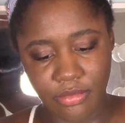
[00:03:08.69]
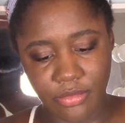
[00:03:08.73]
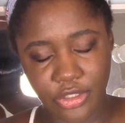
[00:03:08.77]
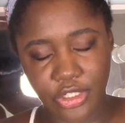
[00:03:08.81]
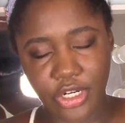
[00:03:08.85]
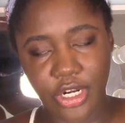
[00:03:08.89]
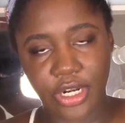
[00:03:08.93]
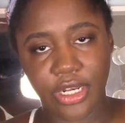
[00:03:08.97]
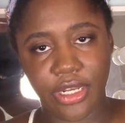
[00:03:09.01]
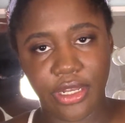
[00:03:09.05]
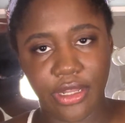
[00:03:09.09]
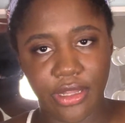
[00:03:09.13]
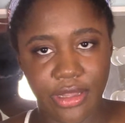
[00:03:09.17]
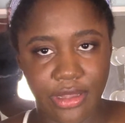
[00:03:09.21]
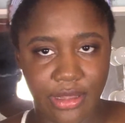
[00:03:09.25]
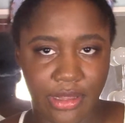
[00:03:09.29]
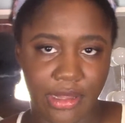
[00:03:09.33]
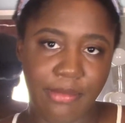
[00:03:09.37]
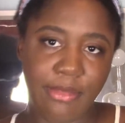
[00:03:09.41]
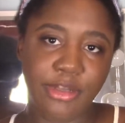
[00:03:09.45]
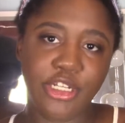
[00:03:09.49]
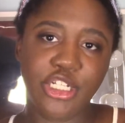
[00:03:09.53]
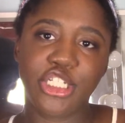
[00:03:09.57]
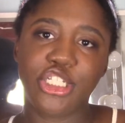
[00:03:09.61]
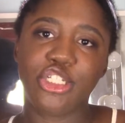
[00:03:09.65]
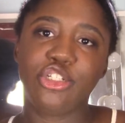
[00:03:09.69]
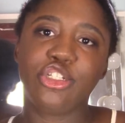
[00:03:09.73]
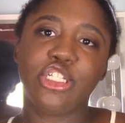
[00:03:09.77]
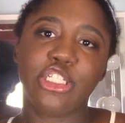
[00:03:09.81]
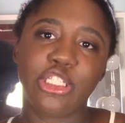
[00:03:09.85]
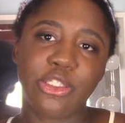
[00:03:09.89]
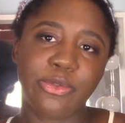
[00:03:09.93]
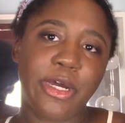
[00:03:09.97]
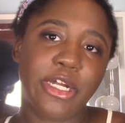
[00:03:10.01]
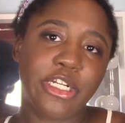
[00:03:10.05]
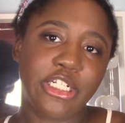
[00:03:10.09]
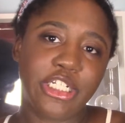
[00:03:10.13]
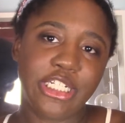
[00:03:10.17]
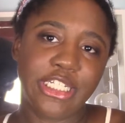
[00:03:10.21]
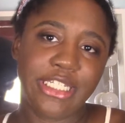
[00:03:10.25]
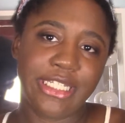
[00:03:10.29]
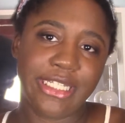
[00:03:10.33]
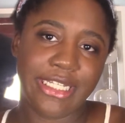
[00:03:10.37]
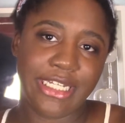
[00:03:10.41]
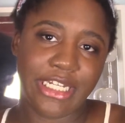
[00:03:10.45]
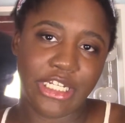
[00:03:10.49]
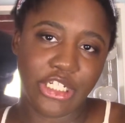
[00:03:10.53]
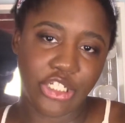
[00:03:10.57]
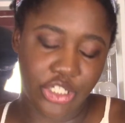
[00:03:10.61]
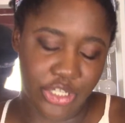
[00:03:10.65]
Let me just do the swatches
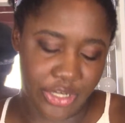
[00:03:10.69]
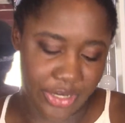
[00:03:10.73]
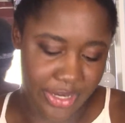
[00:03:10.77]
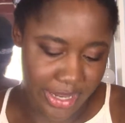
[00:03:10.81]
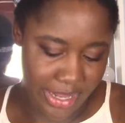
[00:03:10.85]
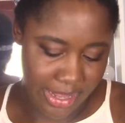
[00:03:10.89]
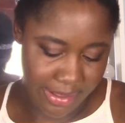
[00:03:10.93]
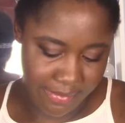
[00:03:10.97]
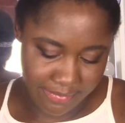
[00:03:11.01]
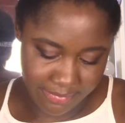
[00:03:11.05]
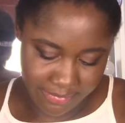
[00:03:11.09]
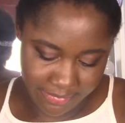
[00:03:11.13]
and I'll show you.